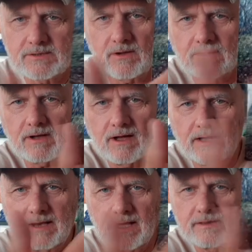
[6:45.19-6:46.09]
all
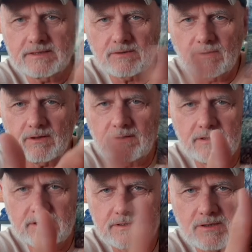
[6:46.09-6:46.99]
gone now. These are all,
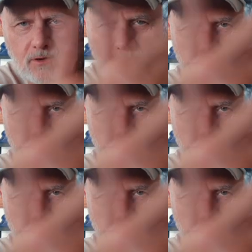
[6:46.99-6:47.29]
this whole